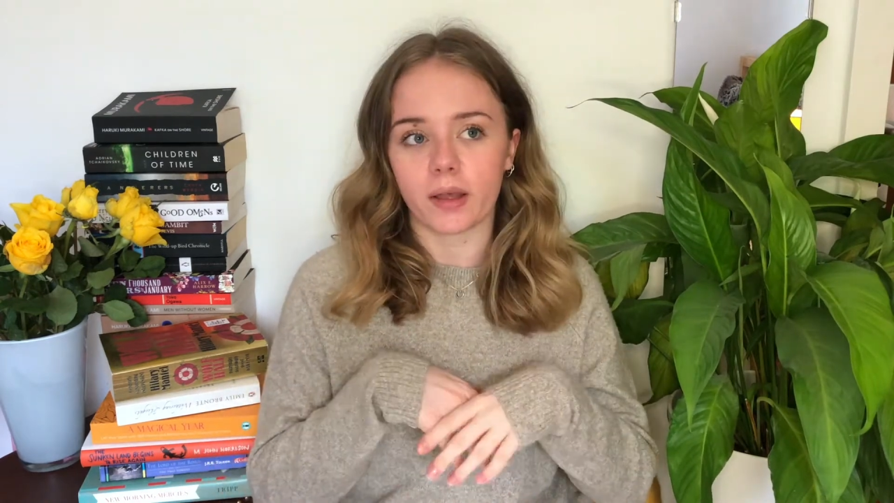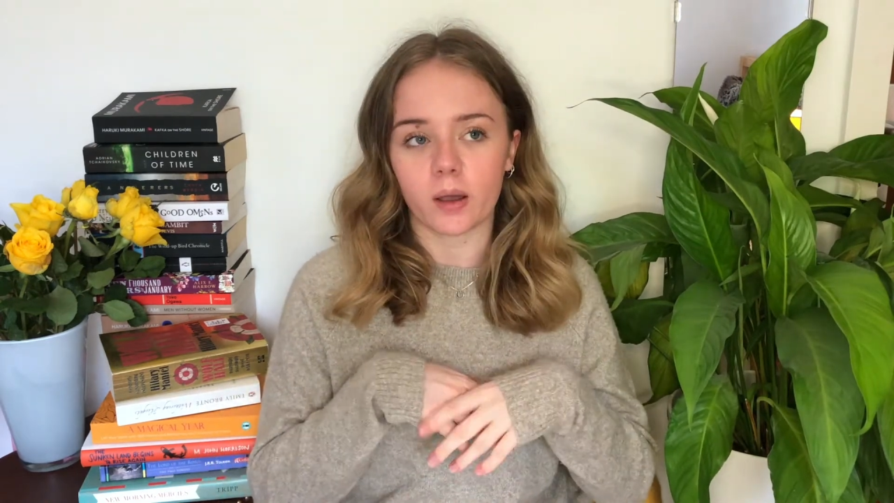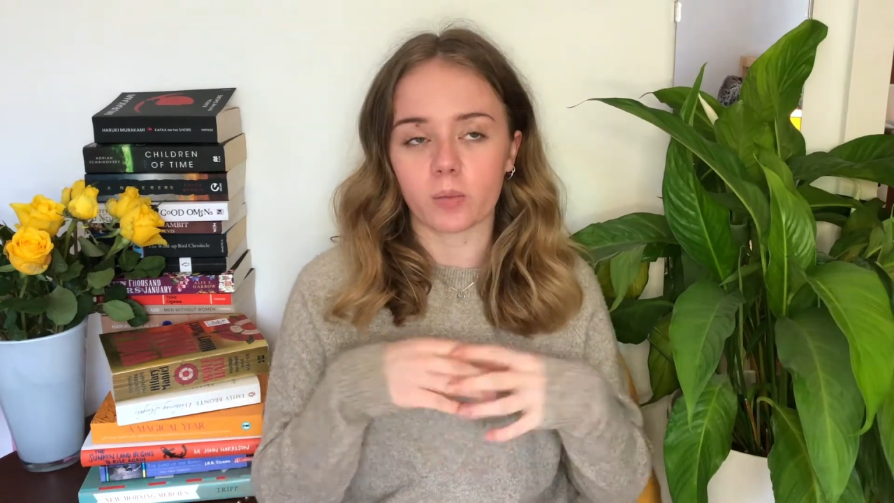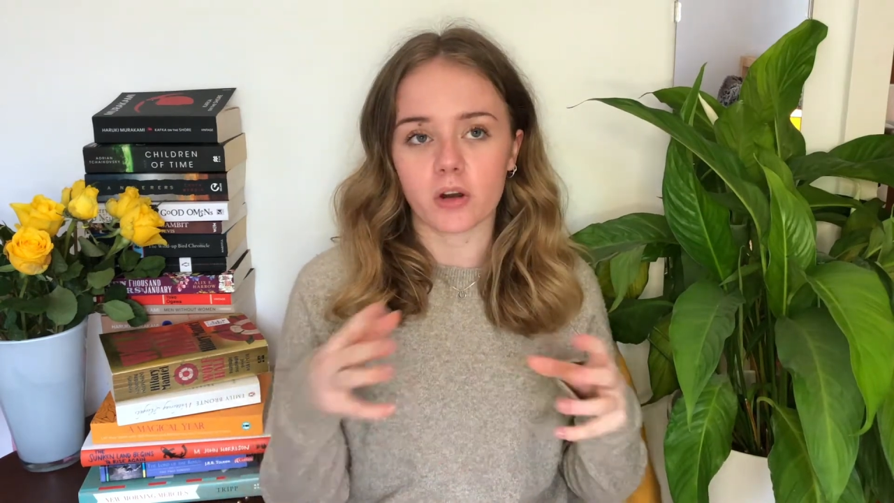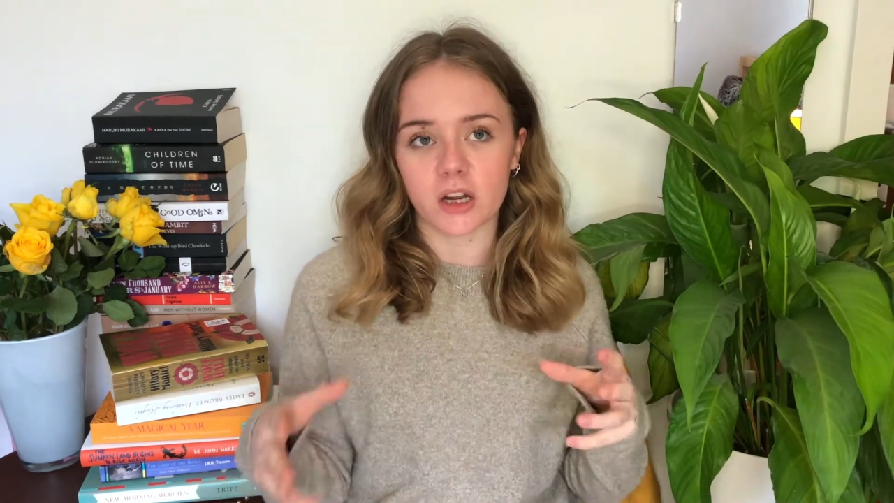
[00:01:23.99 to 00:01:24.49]

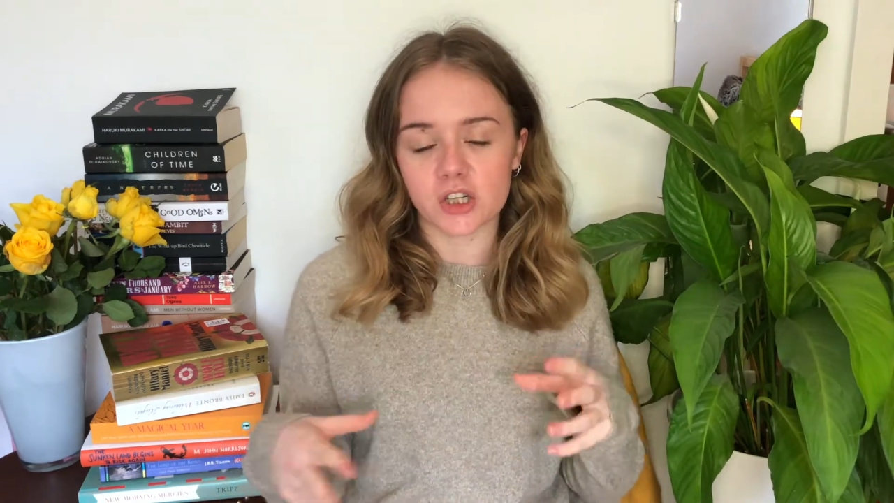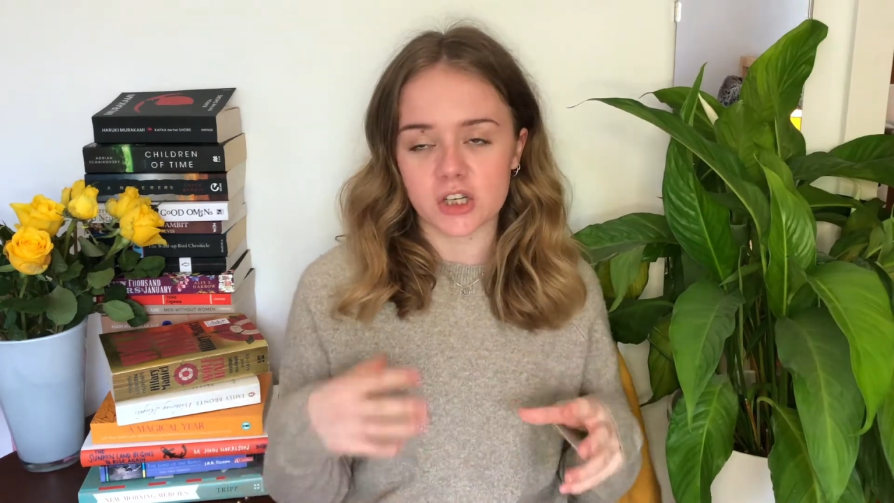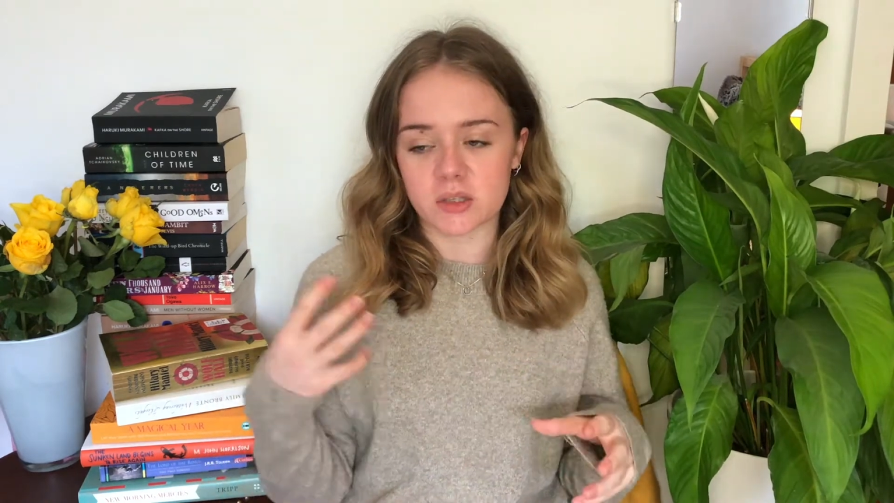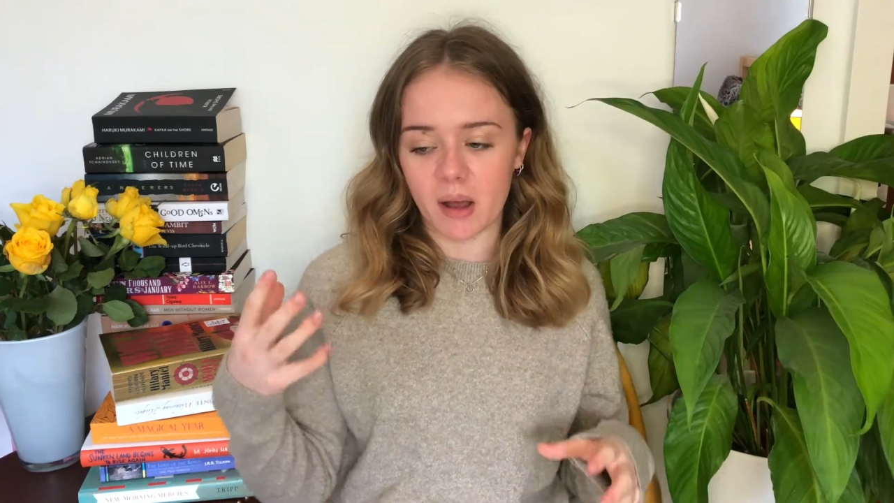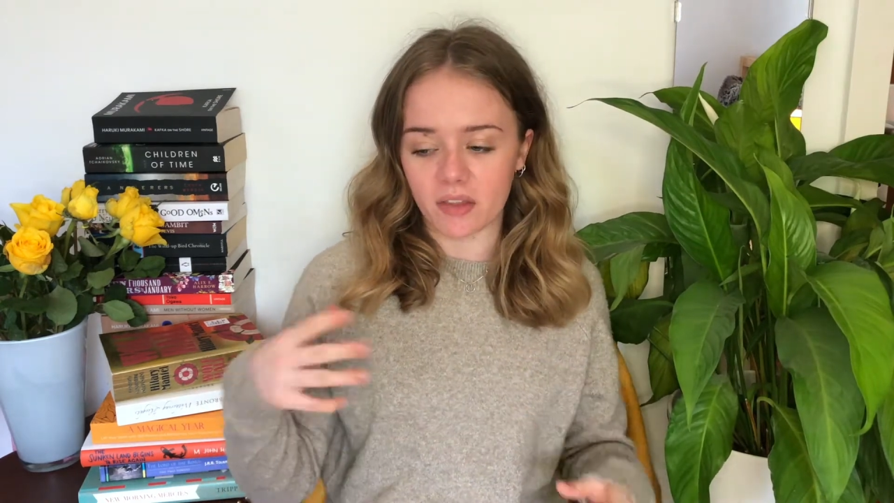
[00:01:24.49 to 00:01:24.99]

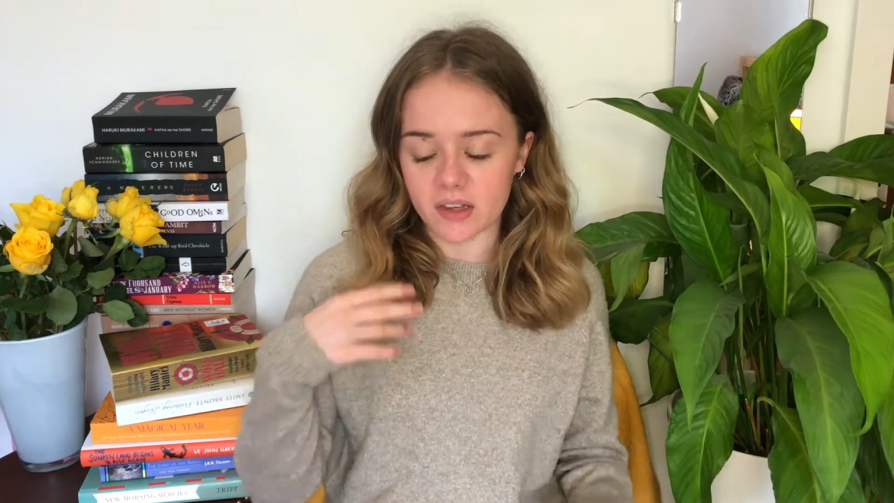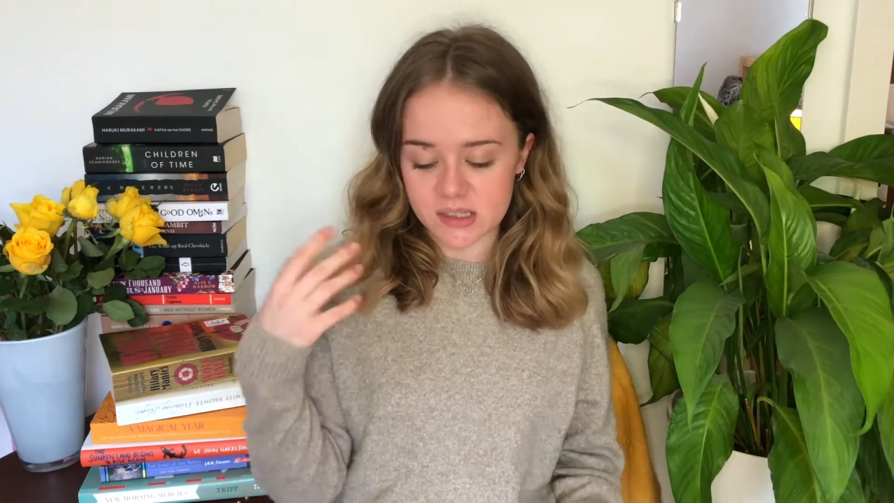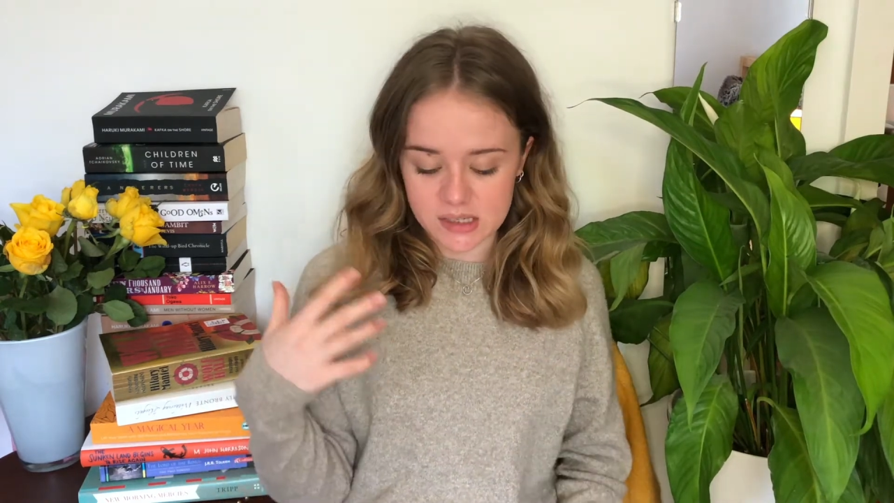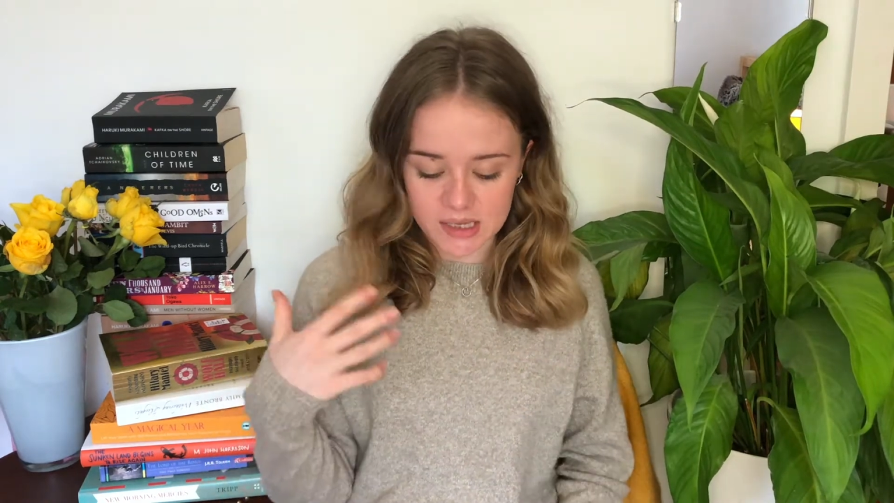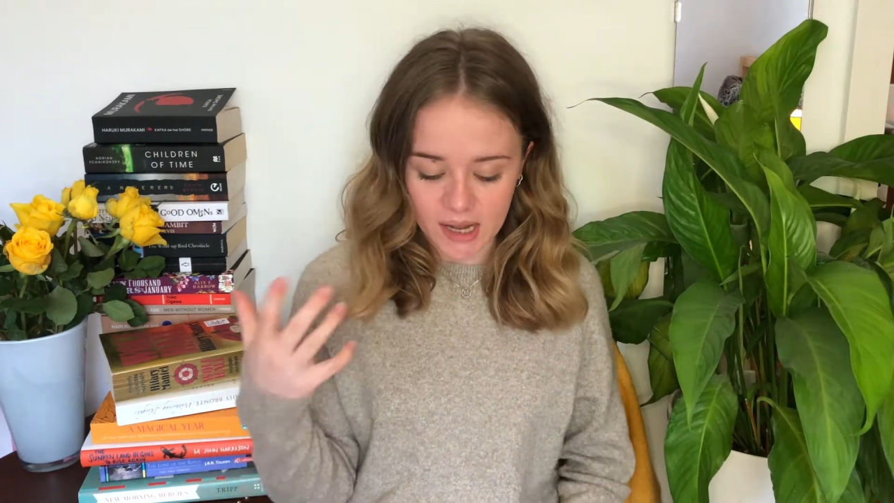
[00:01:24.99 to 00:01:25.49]
predictions about this
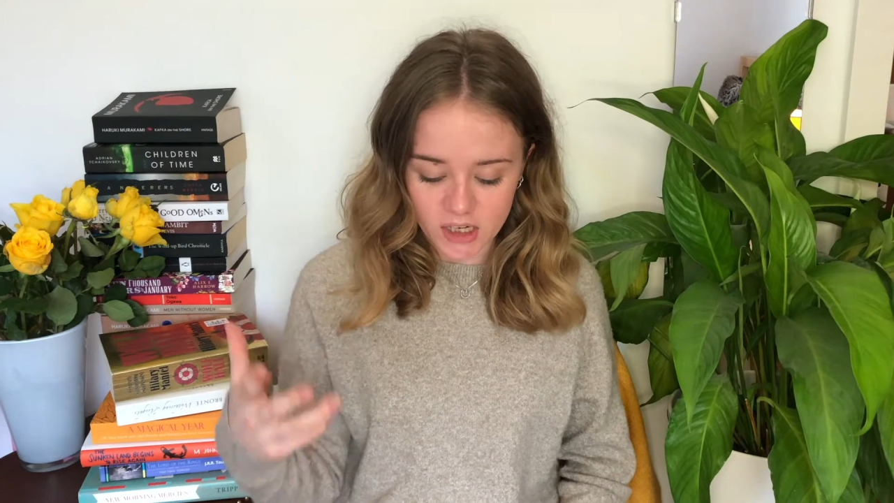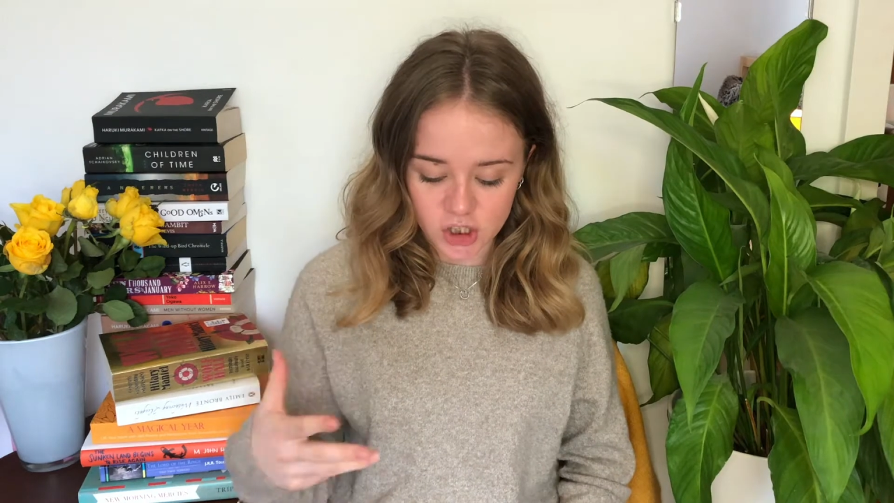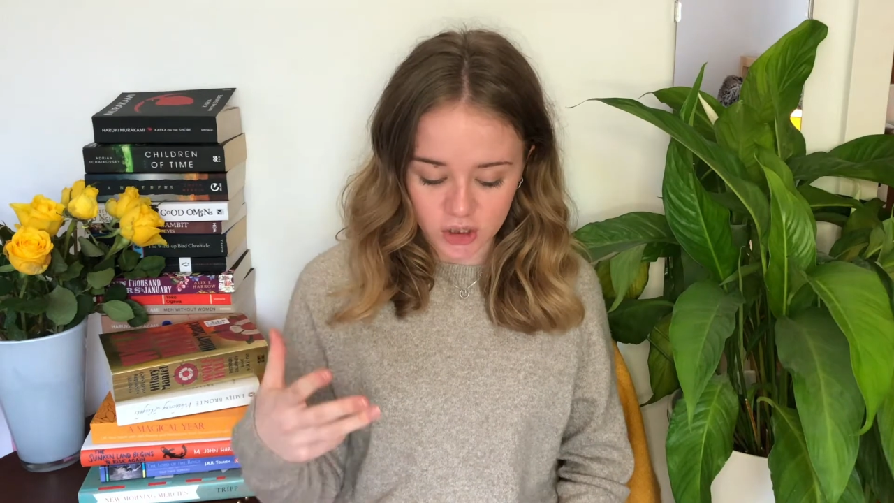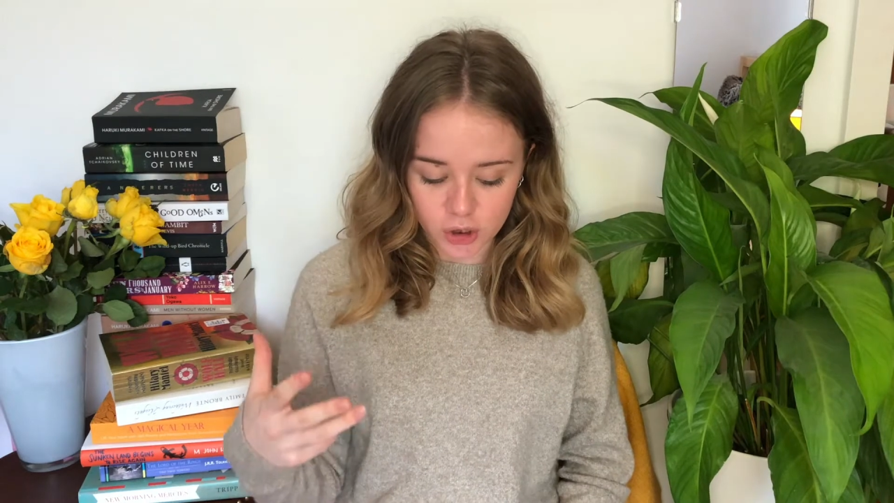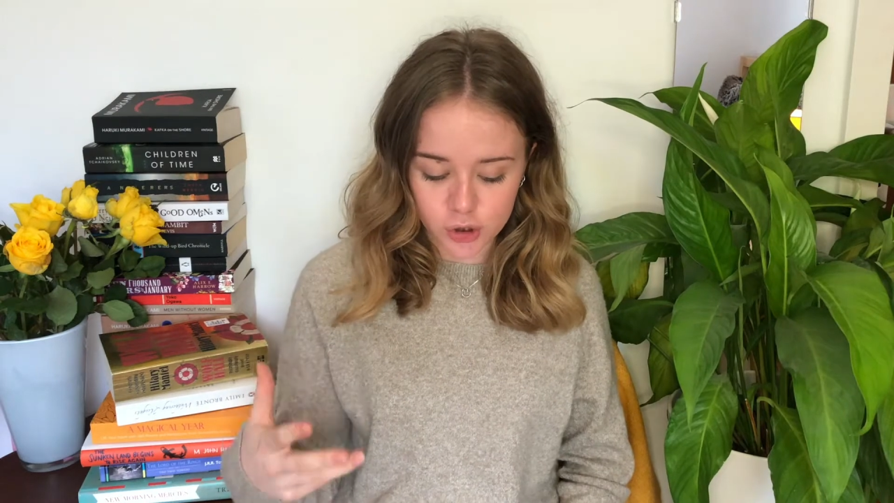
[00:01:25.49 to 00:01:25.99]
is
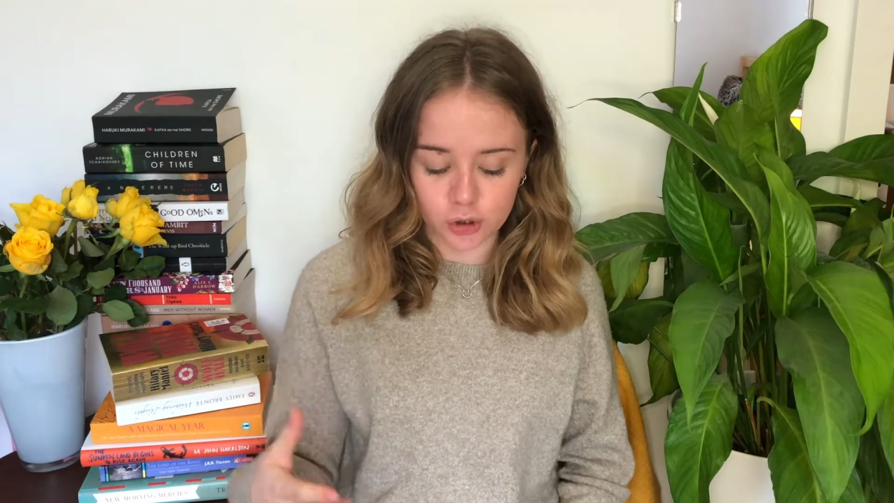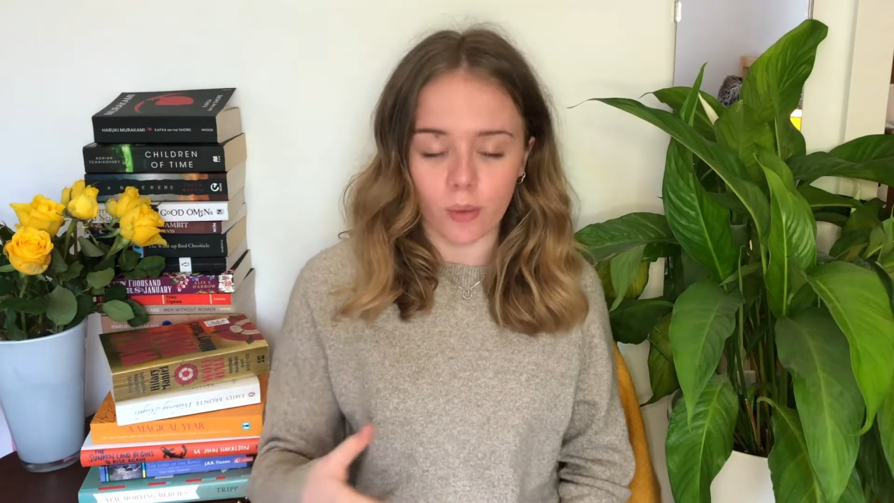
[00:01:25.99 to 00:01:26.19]
actually true,